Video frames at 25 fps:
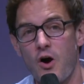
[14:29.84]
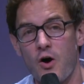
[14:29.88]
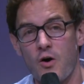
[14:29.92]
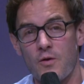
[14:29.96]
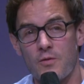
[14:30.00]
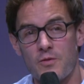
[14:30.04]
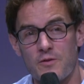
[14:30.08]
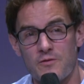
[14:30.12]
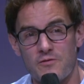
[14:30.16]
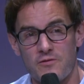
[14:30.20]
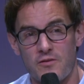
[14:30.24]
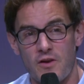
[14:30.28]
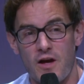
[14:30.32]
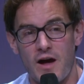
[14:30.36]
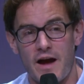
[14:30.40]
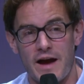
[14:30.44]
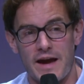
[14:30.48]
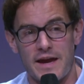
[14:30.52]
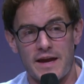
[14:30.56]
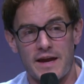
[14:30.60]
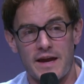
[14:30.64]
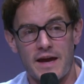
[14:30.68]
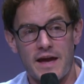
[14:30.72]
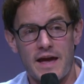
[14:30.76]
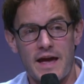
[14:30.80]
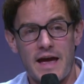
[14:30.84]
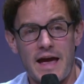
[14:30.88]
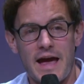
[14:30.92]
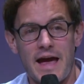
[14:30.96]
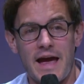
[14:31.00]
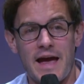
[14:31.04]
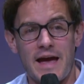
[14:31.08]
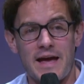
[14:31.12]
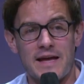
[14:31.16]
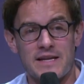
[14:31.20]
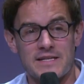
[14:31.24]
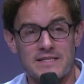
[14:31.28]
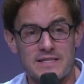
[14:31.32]
on the fly.
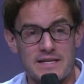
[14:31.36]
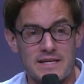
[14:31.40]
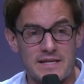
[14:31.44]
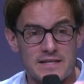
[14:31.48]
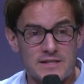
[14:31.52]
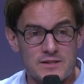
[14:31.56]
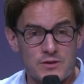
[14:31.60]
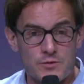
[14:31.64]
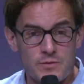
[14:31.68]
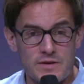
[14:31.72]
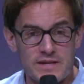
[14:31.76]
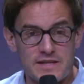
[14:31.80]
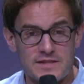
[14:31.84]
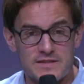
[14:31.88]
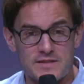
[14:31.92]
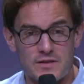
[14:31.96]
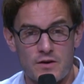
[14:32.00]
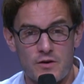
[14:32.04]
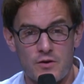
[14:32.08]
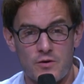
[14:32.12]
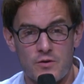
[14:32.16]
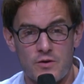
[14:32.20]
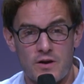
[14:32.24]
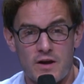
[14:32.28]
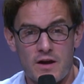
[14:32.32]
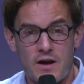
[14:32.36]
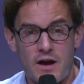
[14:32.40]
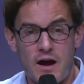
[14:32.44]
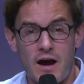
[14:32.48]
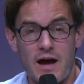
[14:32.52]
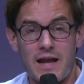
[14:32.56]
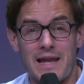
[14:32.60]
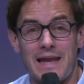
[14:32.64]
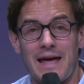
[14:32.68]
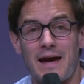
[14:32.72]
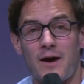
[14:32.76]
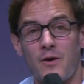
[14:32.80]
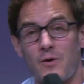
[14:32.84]
And in doing so,
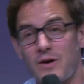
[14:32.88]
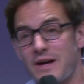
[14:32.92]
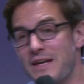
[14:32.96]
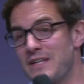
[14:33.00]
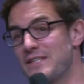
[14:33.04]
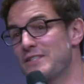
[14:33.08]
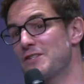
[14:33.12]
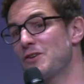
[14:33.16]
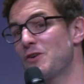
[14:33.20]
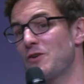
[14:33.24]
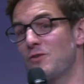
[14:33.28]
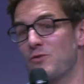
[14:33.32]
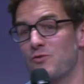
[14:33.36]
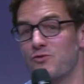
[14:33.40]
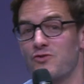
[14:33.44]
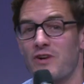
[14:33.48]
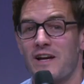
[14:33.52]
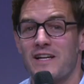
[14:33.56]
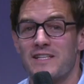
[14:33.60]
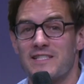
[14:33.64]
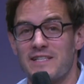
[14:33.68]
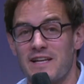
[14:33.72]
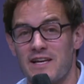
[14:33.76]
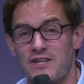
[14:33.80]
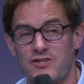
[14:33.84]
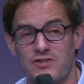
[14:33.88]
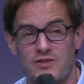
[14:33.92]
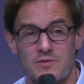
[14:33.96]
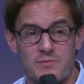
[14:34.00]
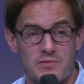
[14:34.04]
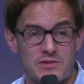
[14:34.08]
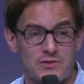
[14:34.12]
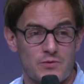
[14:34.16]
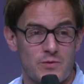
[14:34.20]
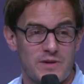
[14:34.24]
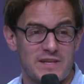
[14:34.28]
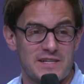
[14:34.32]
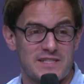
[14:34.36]
allow internal translation
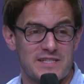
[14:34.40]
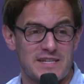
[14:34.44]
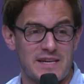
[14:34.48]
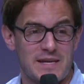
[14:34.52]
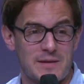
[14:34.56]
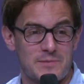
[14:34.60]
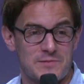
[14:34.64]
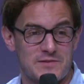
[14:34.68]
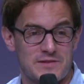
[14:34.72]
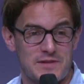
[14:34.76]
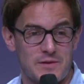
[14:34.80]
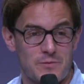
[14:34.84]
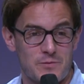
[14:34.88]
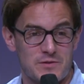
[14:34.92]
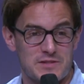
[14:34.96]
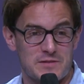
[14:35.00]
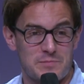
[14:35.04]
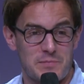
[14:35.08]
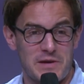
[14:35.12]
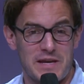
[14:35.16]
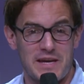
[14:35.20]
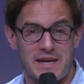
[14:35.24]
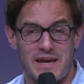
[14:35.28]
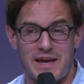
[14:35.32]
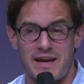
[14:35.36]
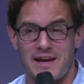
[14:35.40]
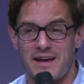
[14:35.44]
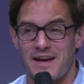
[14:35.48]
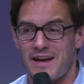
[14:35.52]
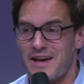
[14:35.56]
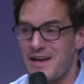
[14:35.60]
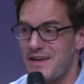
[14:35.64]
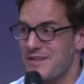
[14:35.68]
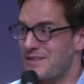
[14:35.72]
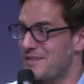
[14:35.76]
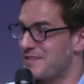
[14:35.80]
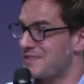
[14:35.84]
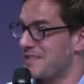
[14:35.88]
between teams that were speaking
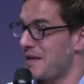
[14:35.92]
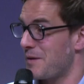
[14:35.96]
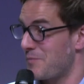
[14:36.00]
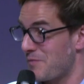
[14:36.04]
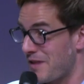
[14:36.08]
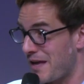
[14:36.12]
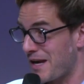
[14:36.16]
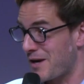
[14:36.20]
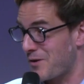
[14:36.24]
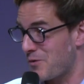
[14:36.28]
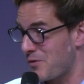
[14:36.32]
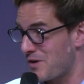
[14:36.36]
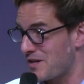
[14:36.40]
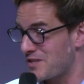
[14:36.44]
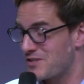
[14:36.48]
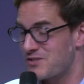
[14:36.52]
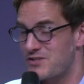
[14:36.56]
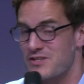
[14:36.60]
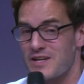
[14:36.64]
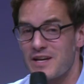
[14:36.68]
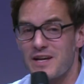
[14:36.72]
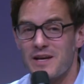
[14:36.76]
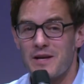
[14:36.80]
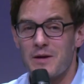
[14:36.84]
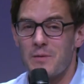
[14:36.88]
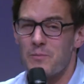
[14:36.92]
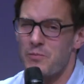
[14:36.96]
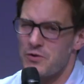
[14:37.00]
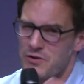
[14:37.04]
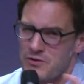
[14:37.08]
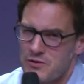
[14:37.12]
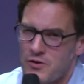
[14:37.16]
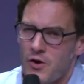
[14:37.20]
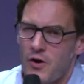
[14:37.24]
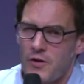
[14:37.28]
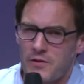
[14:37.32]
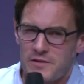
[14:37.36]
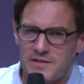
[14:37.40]
the same language,
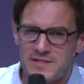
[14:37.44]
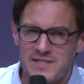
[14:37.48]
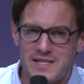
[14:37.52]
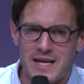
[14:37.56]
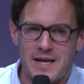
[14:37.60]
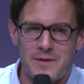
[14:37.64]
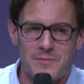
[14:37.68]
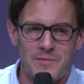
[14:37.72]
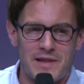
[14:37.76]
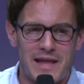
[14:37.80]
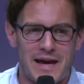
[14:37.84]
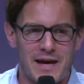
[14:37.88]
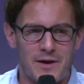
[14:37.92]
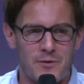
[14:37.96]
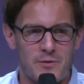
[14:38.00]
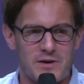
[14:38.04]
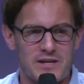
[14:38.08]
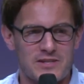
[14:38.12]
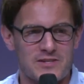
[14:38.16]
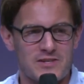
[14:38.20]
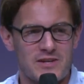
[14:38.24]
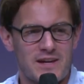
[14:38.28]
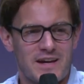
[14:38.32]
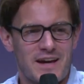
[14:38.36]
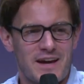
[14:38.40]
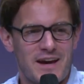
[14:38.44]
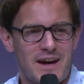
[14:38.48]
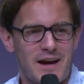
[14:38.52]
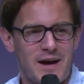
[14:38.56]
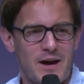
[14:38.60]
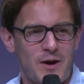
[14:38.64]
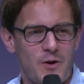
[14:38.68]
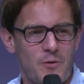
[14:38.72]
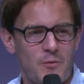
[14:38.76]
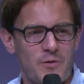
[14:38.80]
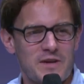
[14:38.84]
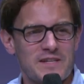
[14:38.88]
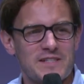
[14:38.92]
but not the same language.
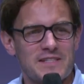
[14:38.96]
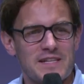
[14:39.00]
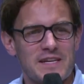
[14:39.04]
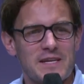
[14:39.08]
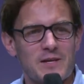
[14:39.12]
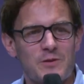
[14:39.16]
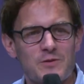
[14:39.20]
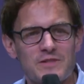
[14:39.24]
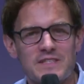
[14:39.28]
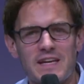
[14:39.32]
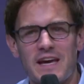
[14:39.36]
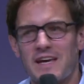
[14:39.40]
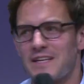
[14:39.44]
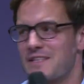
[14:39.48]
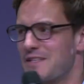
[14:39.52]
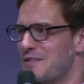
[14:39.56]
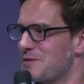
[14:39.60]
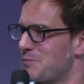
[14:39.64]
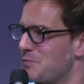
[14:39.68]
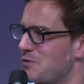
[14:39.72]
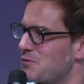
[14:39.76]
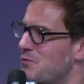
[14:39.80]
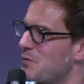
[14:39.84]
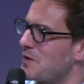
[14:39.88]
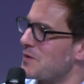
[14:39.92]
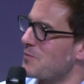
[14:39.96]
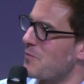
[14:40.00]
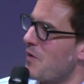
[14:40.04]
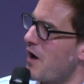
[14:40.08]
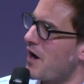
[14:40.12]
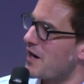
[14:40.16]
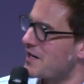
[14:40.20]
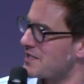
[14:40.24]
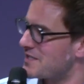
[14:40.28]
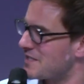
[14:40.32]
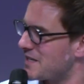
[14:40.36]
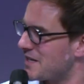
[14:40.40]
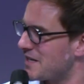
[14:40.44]
We're seeing use cases between
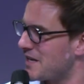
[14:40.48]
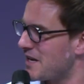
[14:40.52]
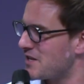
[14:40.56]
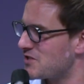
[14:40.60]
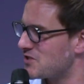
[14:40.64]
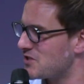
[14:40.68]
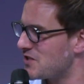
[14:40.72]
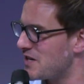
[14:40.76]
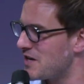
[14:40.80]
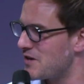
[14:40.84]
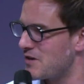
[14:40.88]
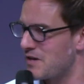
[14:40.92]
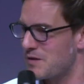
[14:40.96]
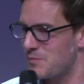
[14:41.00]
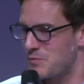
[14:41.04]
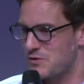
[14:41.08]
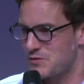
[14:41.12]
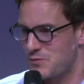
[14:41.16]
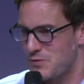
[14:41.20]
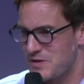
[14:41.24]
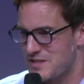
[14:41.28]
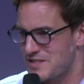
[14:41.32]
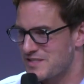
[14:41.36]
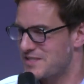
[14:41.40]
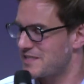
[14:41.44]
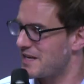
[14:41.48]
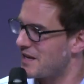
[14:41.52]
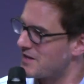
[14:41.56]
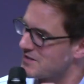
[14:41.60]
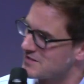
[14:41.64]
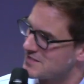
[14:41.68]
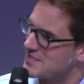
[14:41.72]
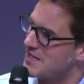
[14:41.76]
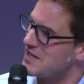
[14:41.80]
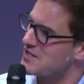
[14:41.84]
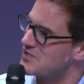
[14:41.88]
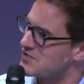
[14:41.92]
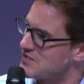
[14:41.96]
marketing and engineering, between
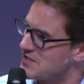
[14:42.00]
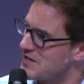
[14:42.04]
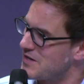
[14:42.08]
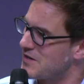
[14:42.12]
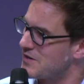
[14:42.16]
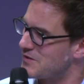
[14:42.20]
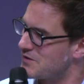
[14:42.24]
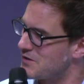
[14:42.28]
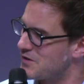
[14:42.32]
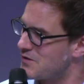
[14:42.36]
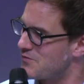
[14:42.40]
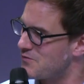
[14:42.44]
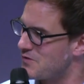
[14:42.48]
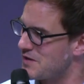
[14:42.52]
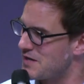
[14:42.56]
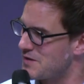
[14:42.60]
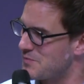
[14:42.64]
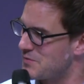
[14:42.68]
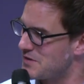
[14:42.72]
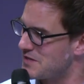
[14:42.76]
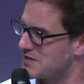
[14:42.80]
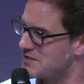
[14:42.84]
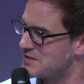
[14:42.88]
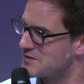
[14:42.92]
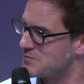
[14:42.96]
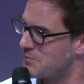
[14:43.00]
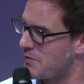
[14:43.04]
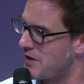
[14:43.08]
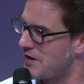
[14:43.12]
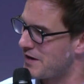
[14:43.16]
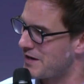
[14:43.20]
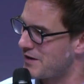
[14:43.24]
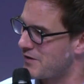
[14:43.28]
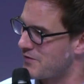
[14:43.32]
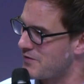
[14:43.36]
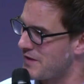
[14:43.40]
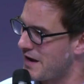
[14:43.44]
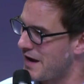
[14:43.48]
sales and engineering that have really been
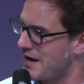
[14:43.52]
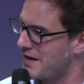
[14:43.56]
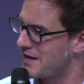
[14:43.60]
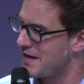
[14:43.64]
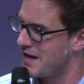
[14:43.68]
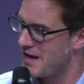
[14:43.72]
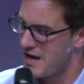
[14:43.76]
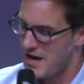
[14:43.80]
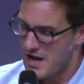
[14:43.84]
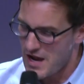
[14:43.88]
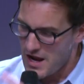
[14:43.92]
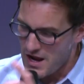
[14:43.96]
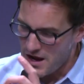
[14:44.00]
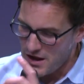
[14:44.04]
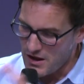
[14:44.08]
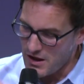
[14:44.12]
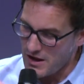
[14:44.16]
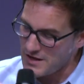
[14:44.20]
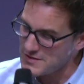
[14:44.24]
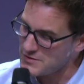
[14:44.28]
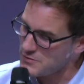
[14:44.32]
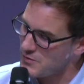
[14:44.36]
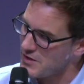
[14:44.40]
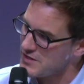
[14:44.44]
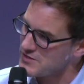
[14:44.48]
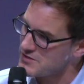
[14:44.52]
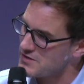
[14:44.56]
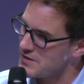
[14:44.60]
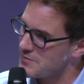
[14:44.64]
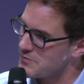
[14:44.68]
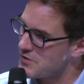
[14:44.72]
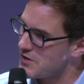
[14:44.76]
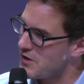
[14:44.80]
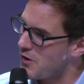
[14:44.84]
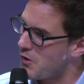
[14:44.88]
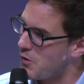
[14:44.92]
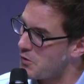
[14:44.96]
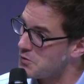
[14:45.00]
inspiring on that. Last question, I'm
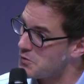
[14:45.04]
going to